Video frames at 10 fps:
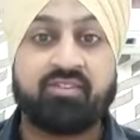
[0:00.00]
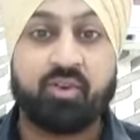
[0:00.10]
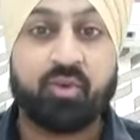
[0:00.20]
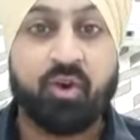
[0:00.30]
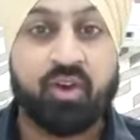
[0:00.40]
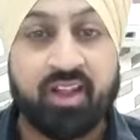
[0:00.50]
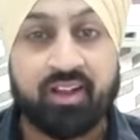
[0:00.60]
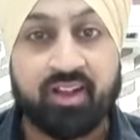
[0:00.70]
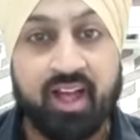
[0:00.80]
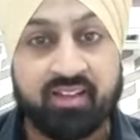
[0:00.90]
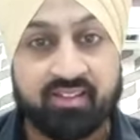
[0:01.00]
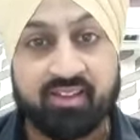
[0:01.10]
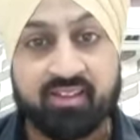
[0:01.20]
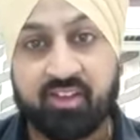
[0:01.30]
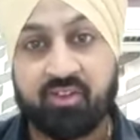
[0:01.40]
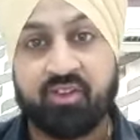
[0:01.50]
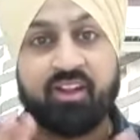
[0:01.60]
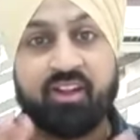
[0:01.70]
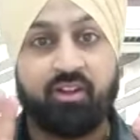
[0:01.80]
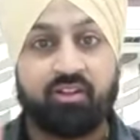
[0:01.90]
to do online classes, you know, there are
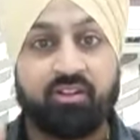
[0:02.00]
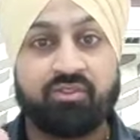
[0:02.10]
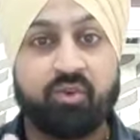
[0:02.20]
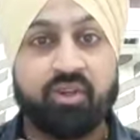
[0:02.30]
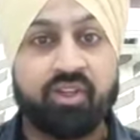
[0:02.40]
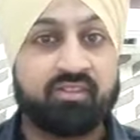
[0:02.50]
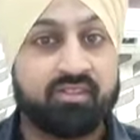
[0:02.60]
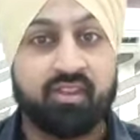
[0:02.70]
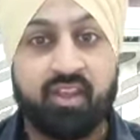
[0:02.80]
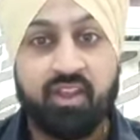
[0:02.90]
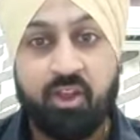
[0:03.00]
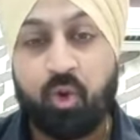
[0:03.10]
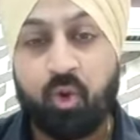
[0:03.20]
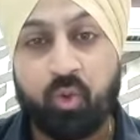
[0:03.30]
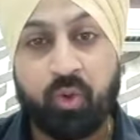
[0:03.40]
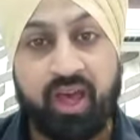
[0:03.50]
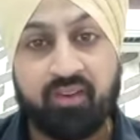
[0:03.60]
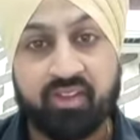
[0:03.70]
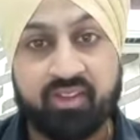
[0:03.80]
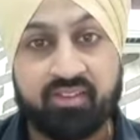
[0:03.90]
a lot of students who have
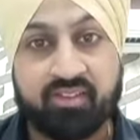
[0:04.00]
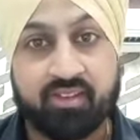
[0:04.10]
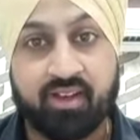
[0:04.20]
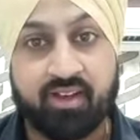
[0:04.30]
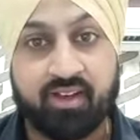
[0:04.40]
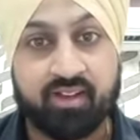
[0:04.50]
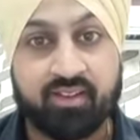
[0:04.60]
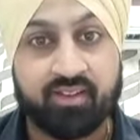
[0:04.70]
this uh,